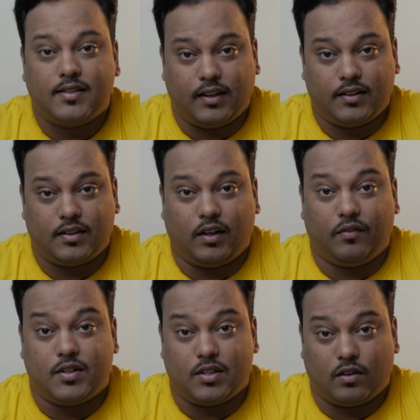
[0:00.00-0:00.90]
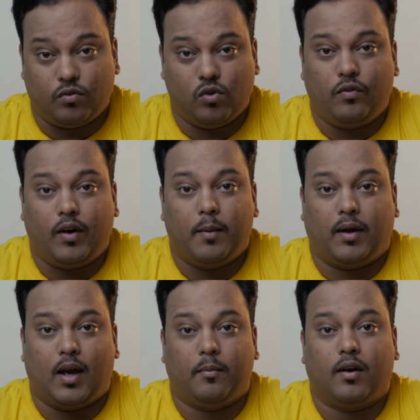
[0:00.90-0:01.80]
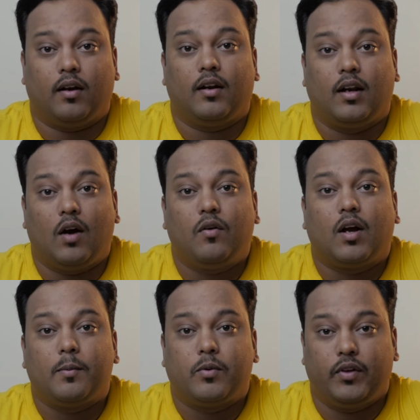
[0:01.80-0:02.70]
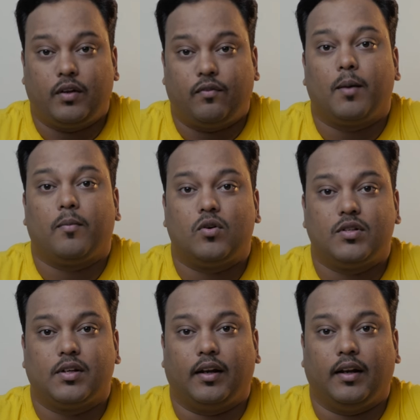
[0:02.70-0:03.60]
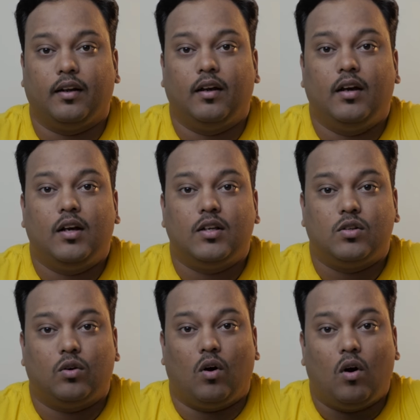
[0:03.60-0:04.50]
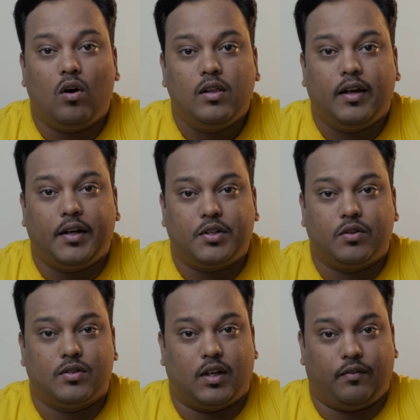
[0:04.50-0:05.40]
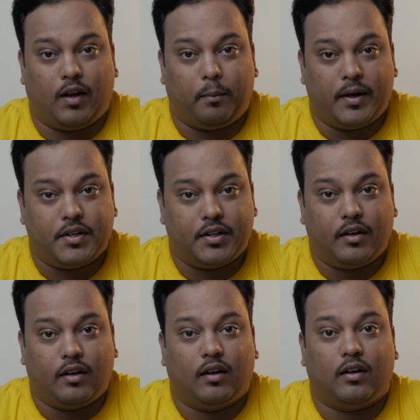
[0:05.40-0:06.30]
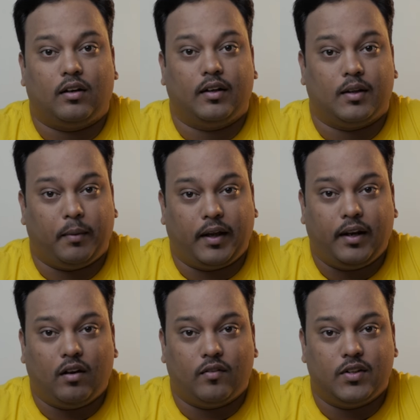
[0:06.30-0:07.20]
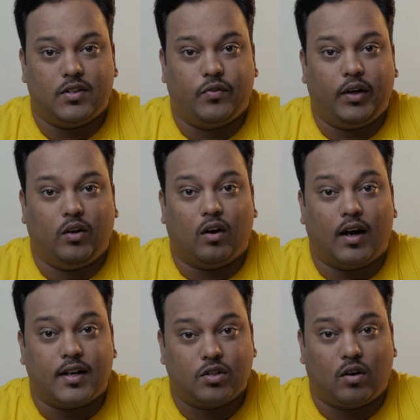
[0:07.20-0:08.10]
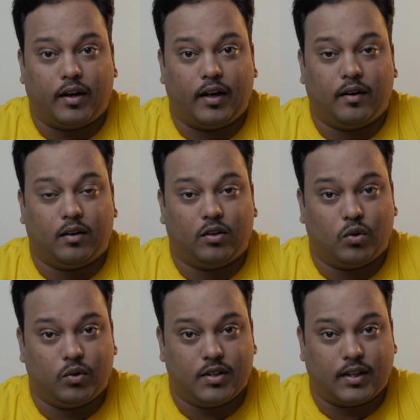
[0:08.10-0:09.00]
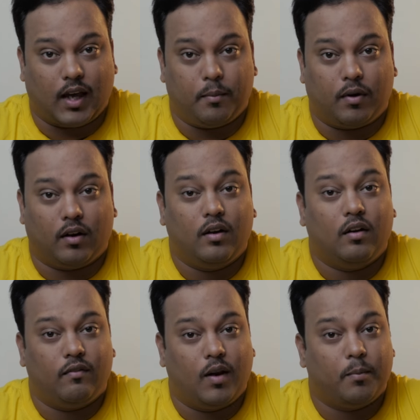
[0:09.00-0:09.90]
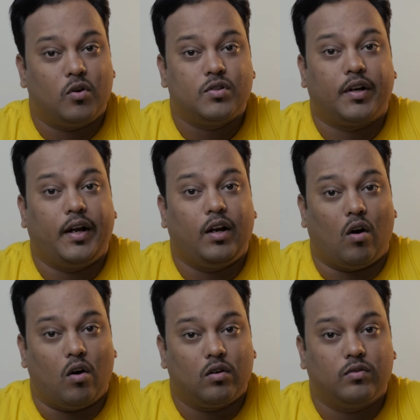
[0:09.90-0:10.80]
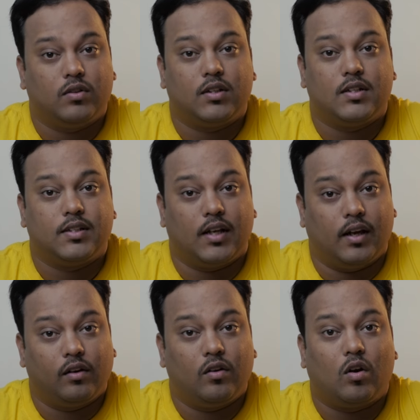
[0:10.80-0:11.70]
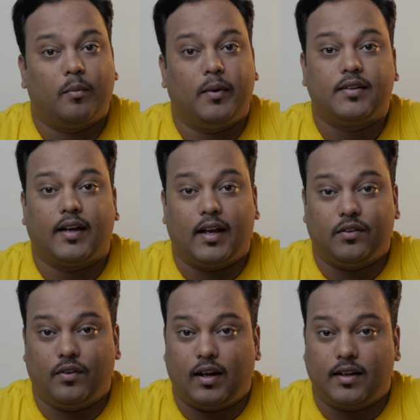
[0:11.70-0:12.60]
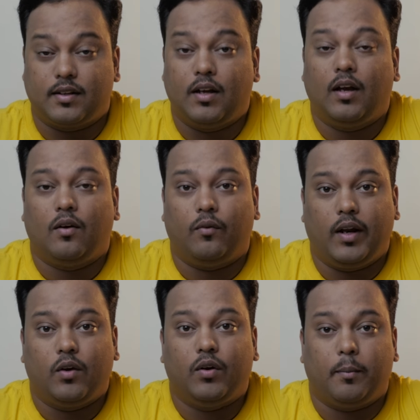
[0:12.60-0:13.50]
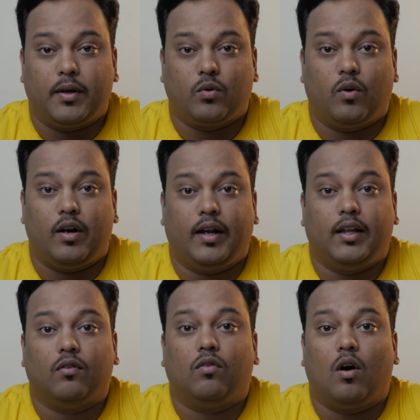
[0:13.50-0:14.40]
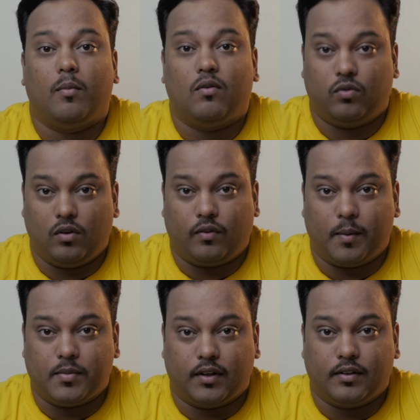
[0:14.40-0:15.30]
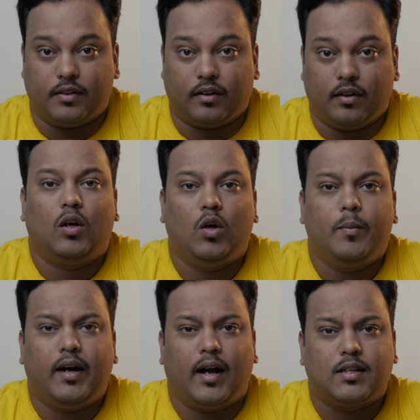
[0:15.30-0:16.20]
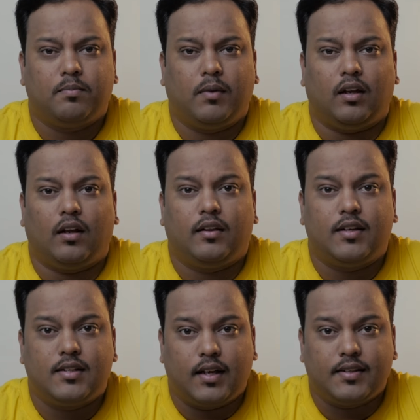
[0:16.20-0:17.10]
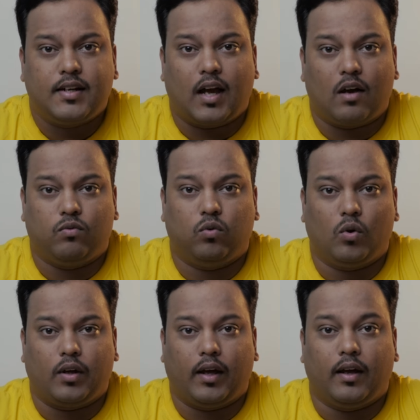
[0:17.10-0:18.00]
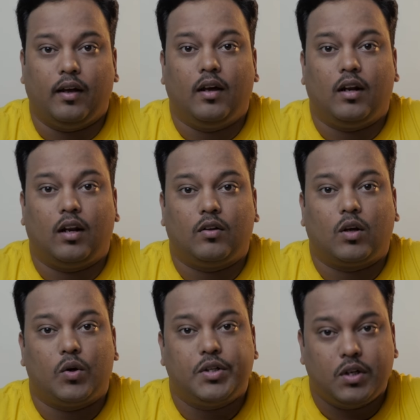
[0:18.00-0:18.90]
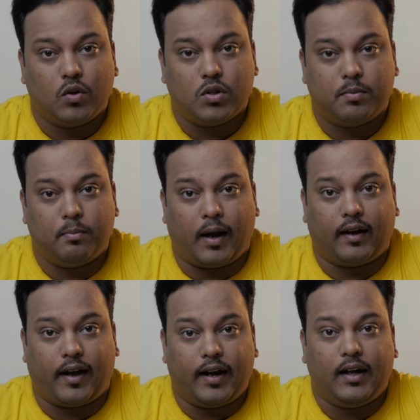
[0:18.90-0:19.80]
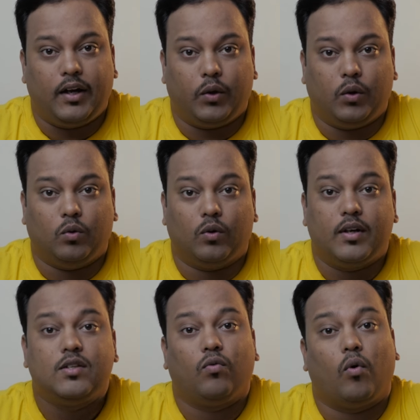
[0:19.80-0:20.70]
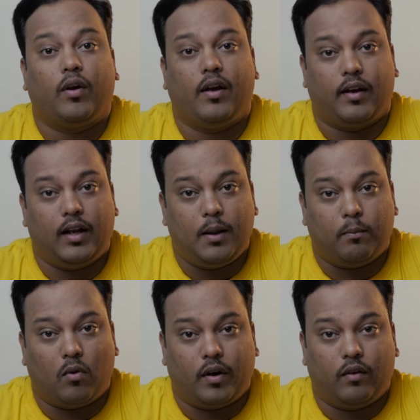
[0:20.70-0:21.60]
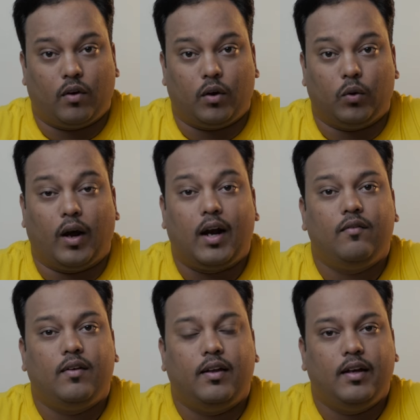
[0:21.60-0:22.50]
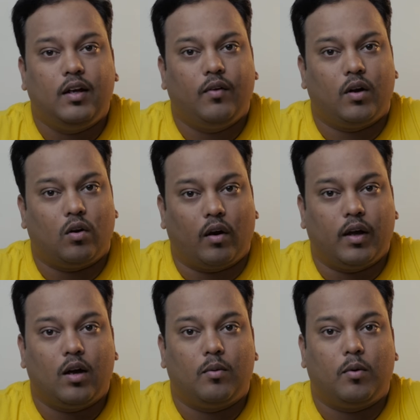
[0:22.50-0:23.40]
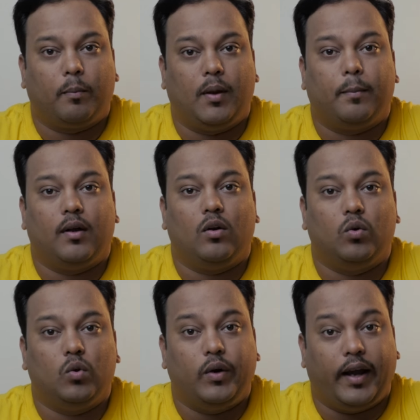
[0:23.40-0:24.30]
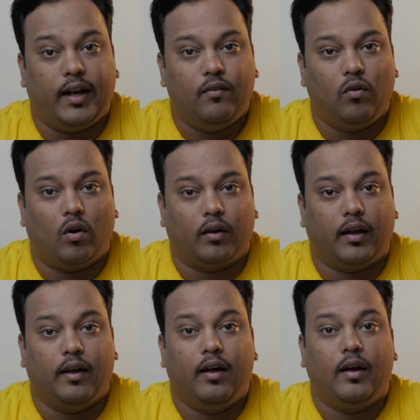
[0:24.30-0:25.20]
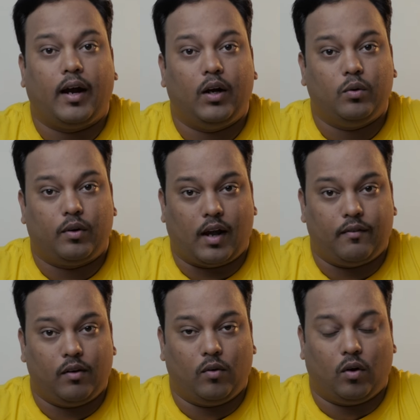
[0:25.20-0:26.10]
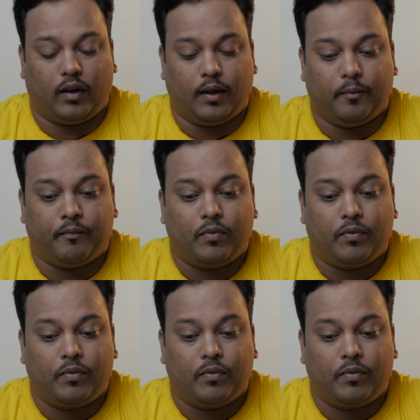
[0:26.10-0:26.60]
6D, which is a full frame camera, now comes with a flip out screen. So all the issues that we had mentioned in the beginning of this video are sorted through this camera. Flip out screen, autofocus, ergonomics, as well as very good image quality in the form of full frame sensor. You might ask me, this doesn't have 4K. Now the question goes back directly to you, is 4K really important for you? And here we are talking about people who do daily vlogging and do travel vlogging.